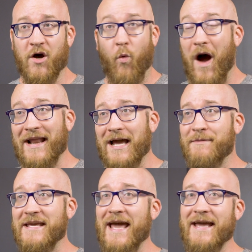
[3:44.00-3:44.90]
White
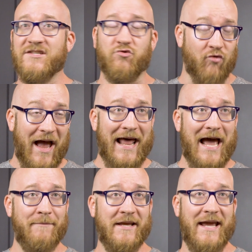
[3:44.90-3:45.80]
IPAs, red
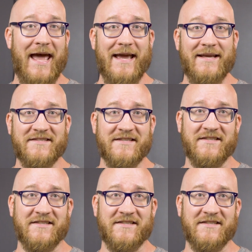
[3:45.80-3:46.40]
IPAs,